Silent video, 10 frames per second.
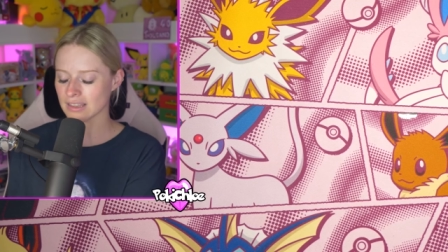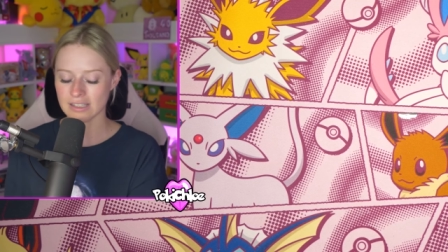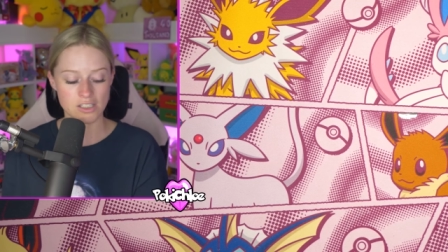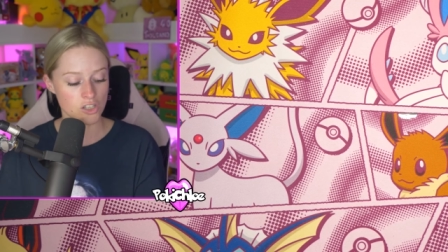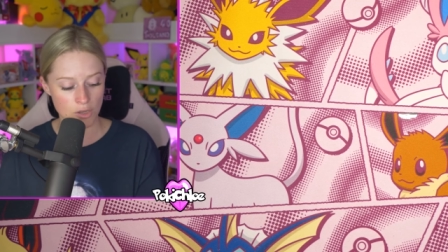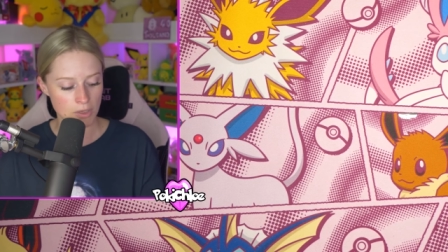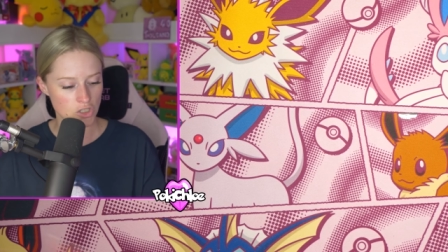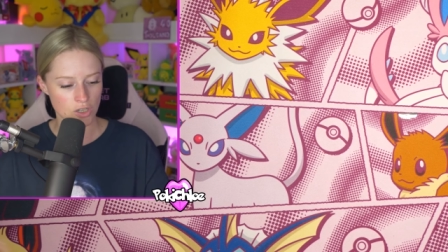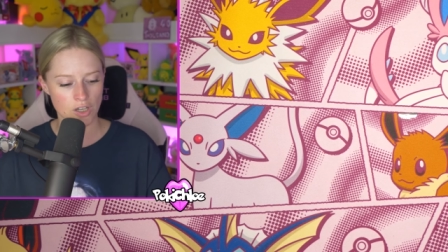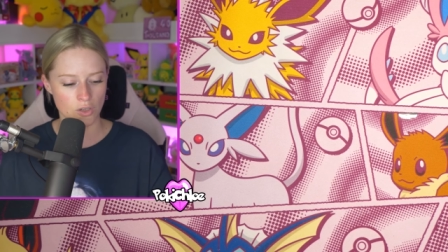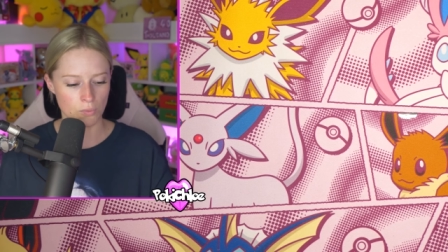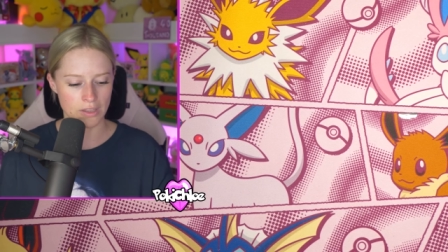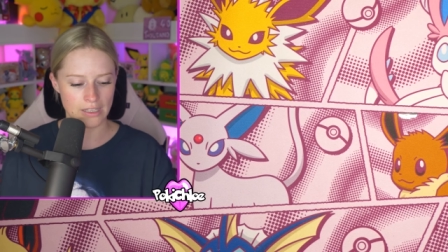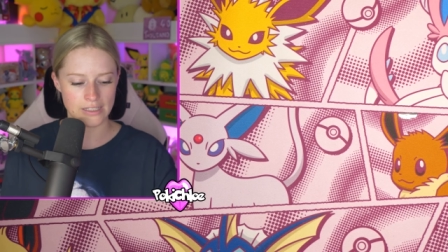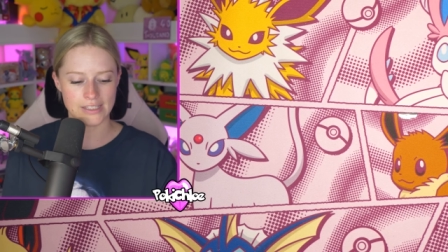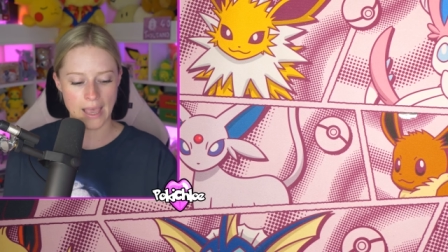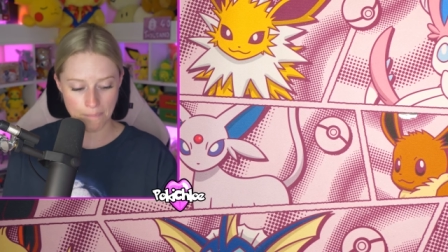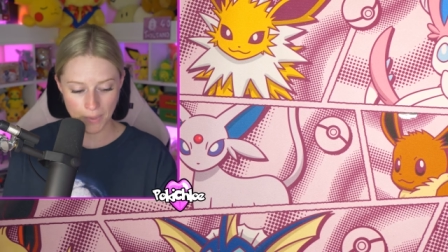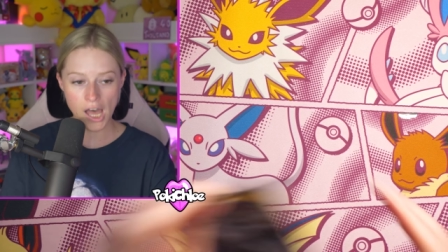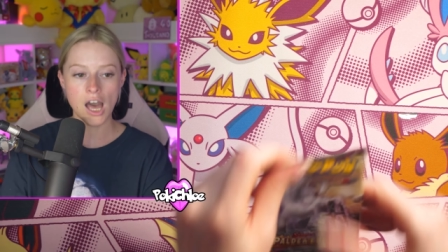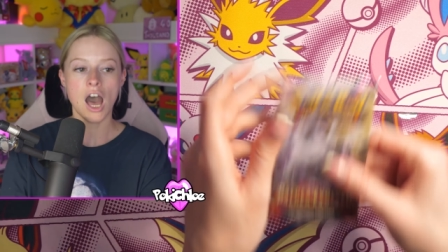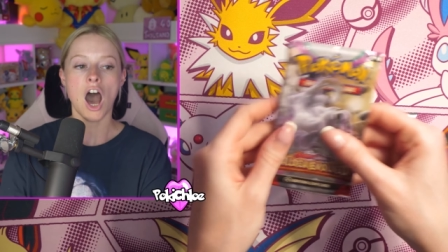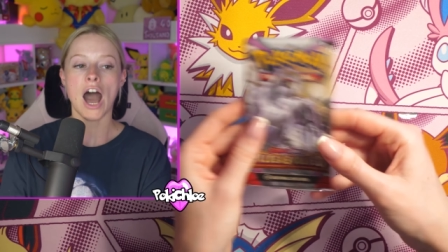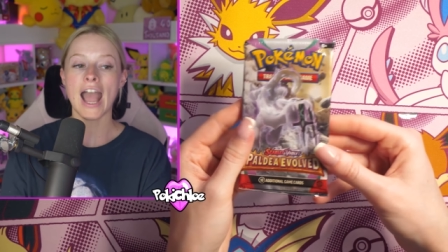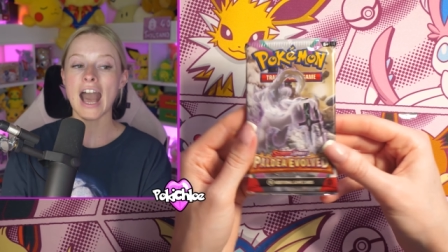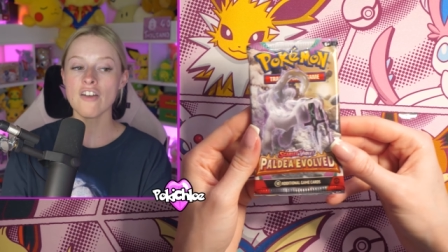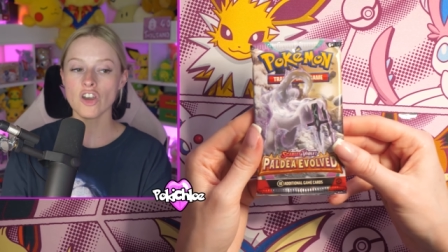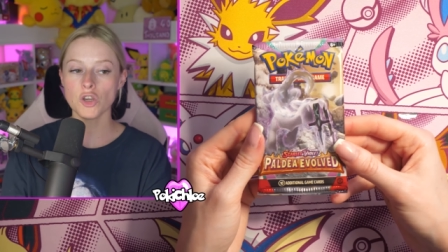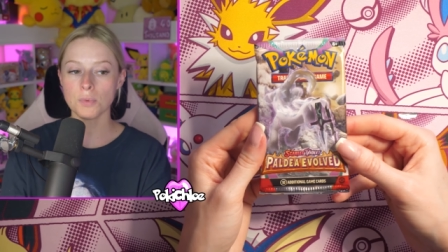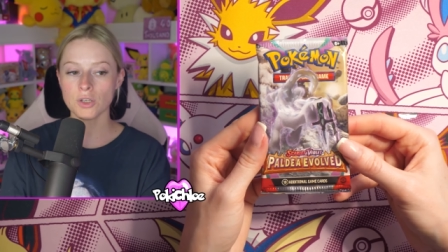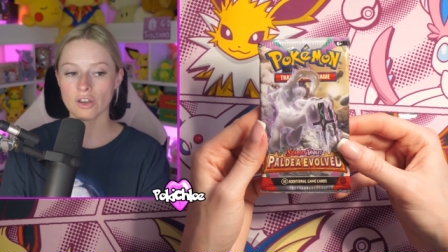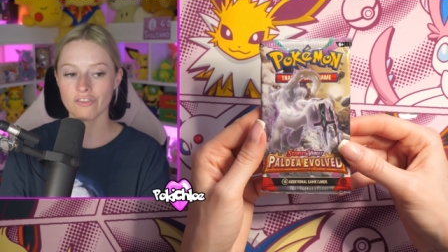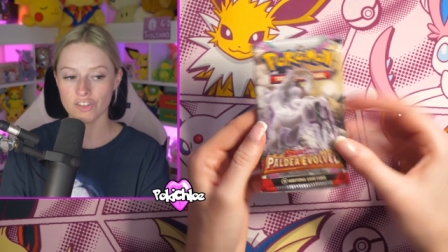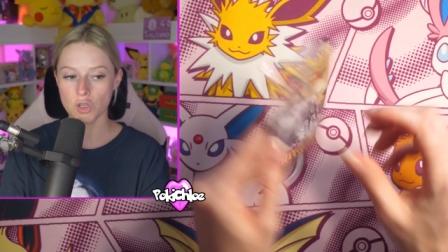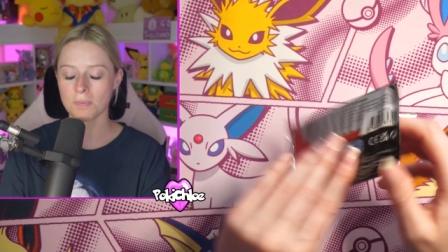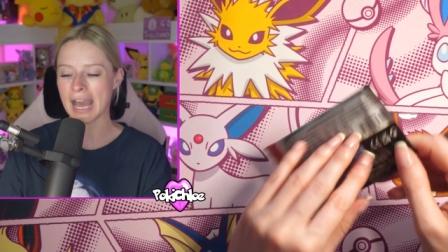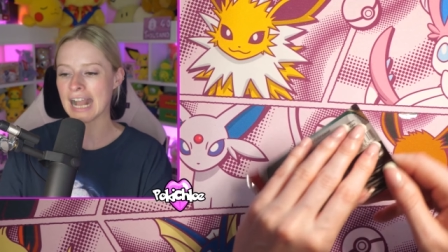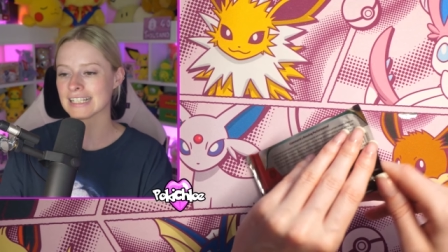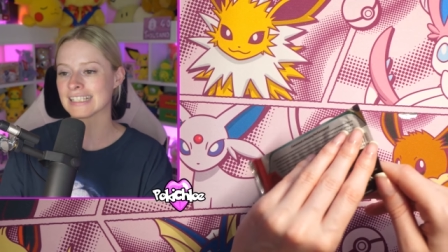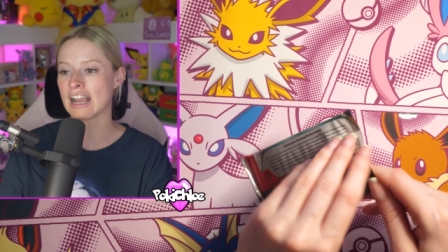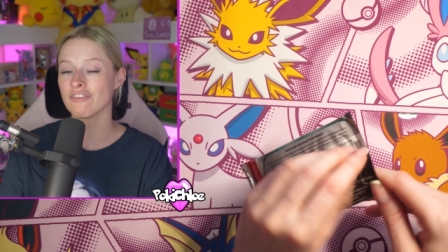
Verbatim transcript: There's so much going on with this set. But I have opened a few packs now.